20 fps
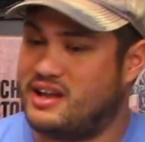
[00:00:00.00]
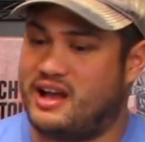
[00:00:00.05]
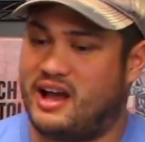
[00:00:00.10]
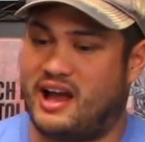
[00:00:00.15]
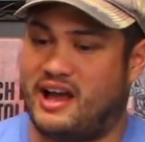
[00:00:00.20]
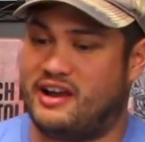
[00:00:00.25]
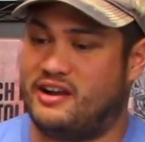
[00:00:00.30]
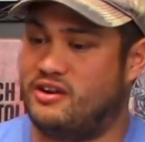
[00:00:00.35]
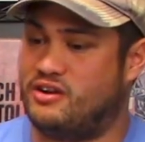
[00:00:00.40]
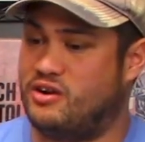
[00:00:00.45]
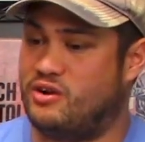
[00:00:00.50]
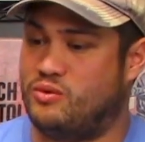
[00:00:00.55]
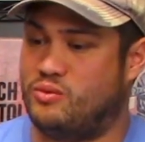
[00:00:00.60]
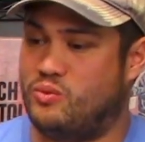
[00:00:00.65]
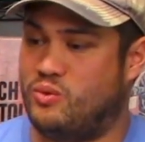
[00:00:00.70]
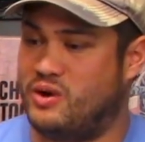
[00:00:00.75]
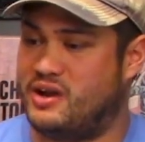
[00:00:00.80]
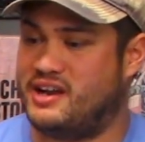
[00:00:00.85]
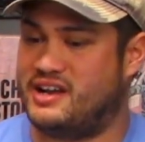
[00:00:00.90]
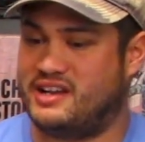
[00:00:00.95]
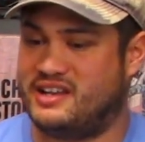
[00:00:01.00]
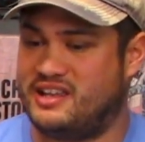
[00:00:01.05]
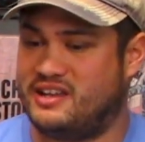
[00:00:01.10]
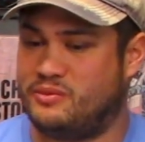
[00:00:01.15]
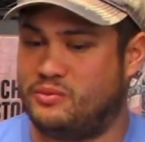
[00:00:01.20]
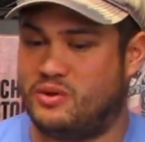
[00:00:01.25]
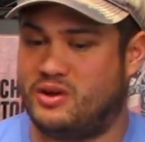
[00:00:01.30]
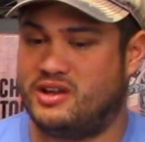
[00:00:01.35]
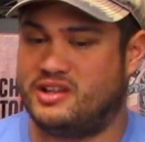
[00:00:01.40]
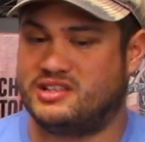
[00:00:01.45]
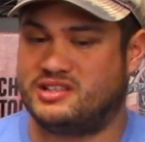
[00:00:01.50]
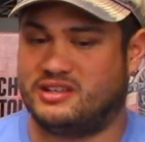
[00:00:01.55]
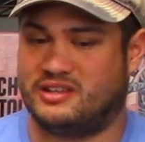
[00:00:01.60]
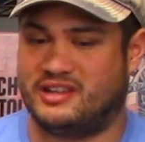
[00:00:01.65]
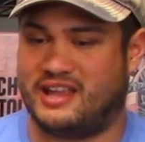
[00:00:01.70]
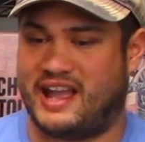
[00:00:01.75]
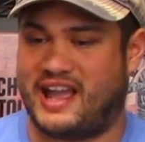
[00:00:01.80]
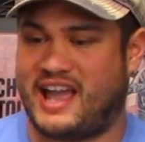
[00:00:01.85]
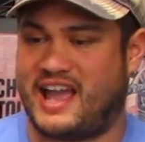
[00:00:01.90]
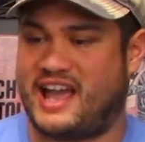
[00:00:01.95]
I don't know what it did was
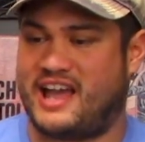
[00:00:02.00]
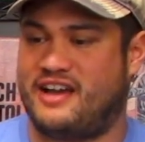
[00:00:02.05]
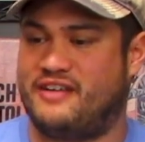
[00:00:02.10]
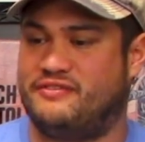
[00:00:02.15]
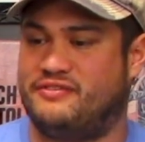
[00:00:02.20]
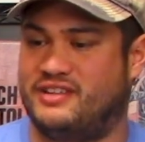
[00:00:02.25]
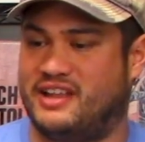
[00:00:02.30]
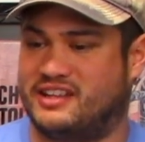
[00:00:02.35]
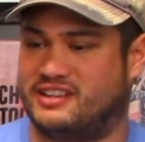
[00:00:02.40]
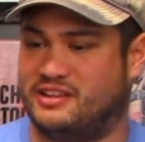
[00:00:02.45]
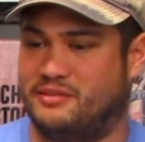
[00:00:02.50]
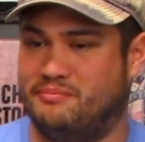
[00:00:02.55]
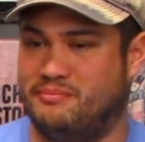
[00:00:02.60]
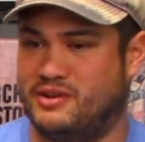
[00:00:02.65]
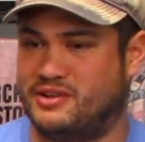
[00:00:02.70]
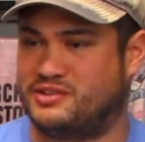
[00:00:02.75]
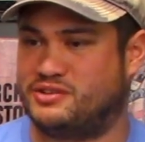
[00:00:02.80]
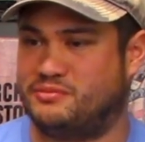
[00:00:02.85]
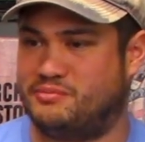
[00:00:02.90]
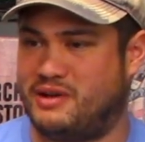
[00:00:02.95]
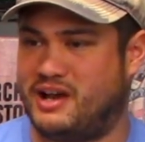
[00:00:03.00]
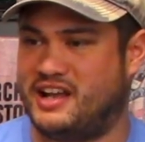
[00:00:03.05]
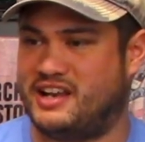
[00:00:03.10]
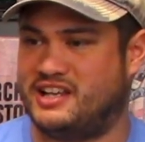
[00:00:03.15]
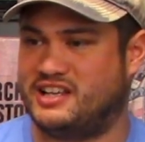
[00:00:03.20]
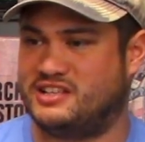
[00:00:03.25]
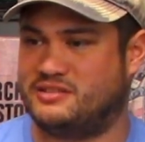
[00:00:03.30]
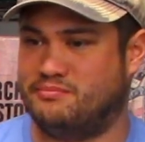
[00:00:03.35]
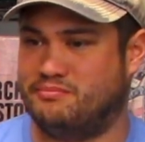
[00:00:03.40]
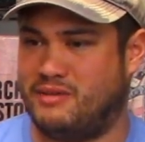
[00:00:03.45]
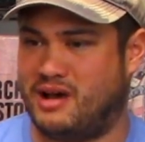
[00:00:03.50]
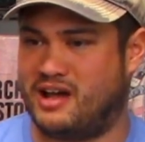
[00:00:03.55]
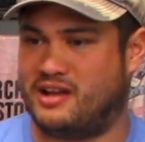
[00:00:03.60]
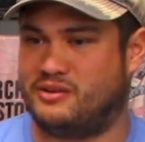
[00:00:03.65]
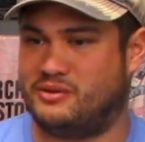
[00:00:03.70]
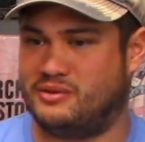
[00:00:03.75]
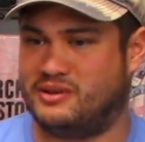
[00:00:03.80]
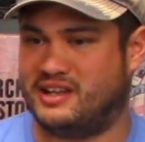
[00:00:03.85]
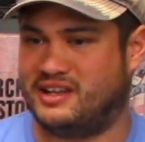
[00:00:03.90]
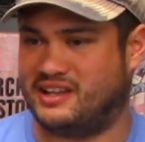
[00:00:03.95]
they have like the muscle bodies
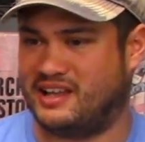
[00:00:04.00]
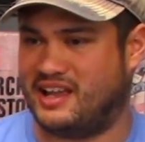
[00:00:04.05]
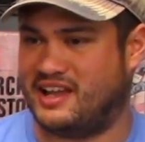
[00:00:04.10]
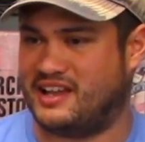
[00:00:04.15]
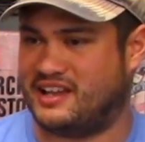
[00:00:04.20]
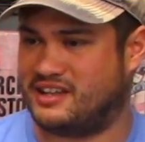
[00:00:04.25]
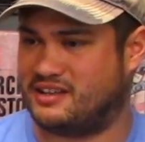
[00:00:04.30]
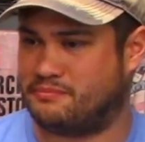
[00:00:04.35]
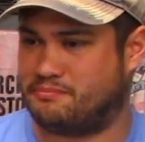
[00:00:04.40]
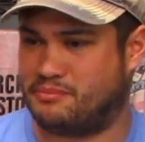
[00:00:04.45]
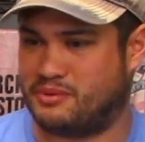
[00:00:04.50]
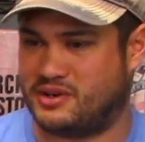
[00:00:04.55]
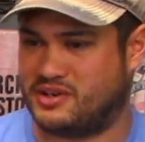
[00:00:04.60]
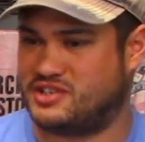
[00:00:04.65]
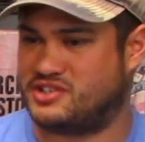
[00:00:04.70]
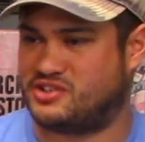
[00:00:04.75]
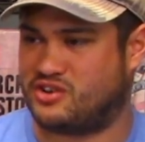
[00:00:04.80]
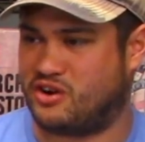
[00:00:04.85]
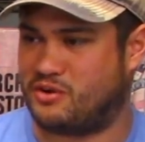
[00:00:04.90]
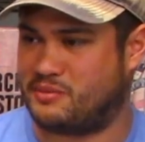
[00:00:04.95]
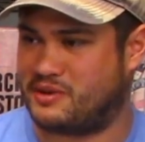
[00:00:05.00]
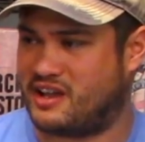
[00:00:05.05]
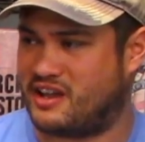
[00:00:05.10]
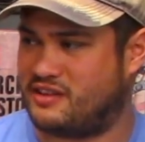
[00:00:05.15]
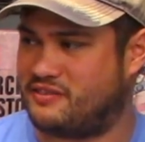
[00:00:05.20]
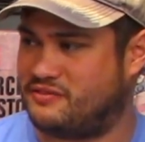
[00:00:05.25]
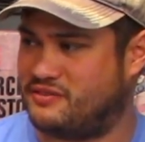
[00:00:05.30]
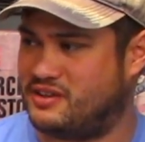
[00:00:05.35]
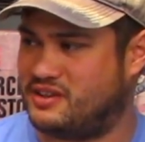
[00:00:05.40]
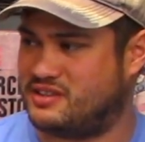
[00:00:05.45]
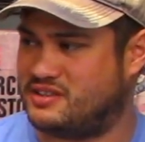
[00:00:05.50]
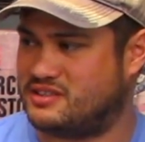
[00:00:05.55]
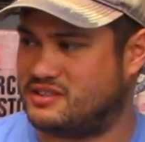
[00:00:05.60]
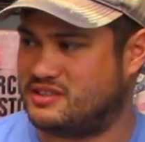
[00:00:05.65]
modeled in like Prince Charming outfits.